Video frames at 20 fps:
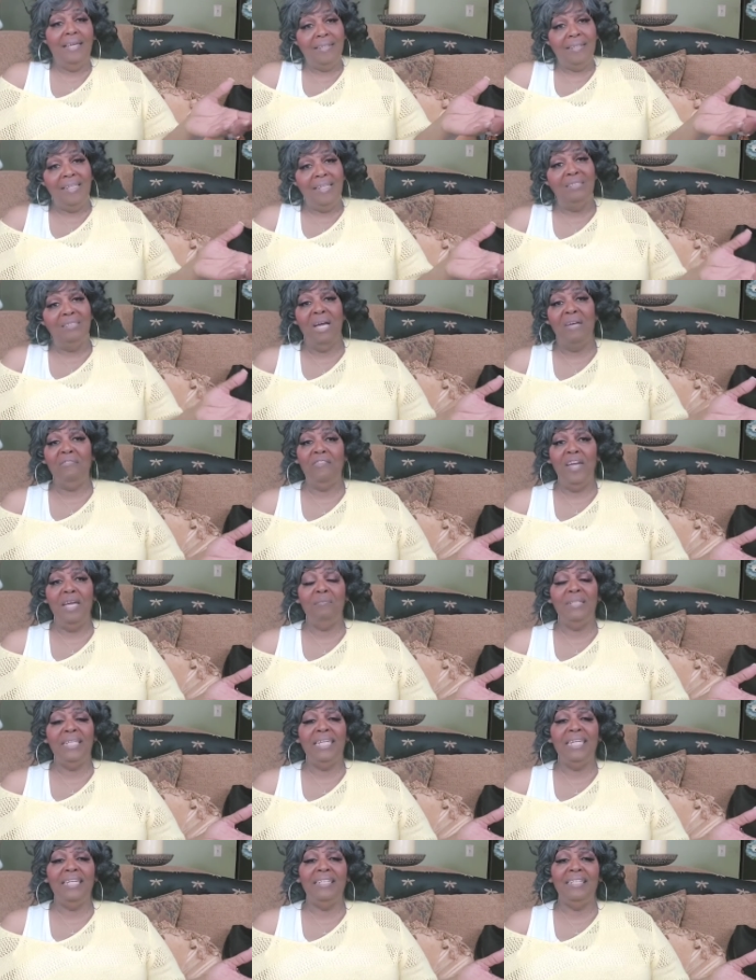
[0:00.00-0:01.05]
because my
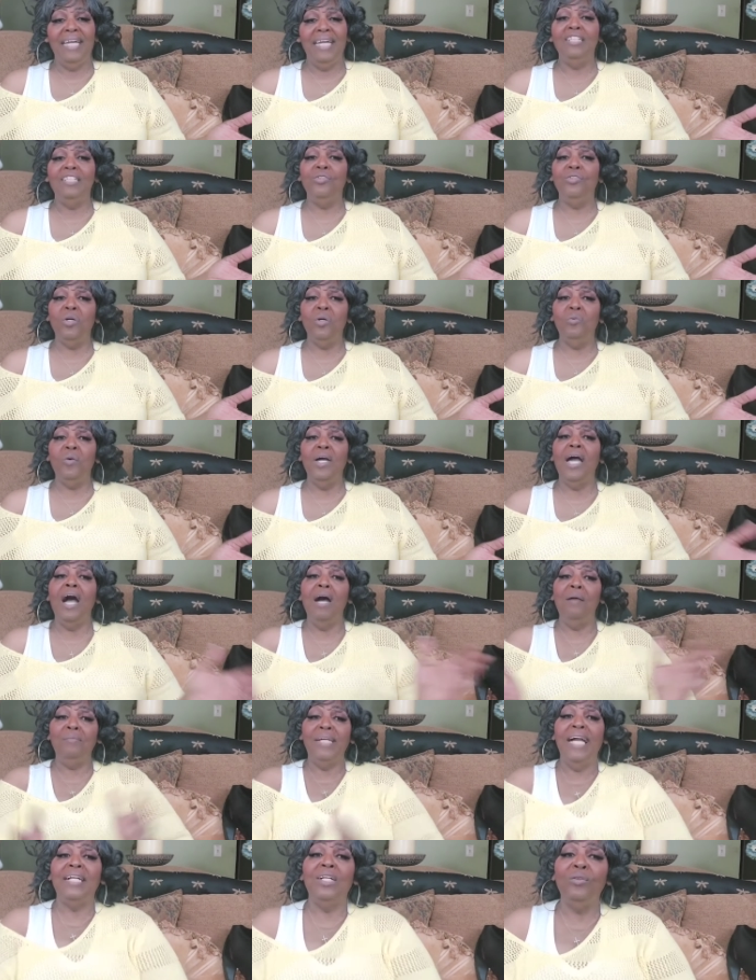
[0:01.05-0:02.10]
family eat that. And you know what?
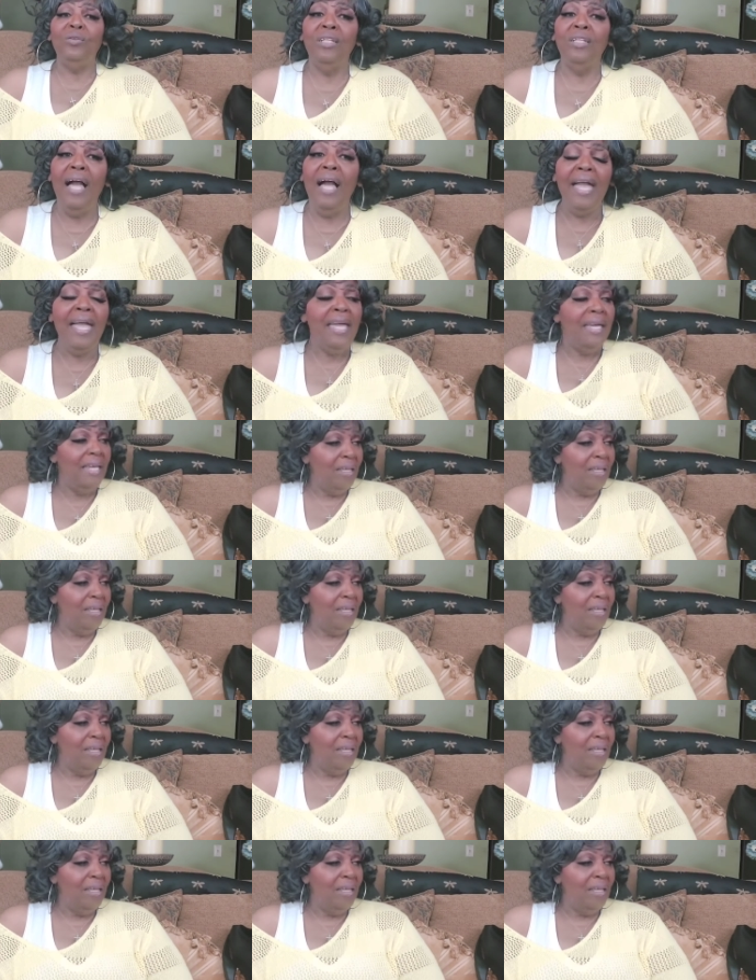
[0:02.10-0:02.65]
I'm not going to lie.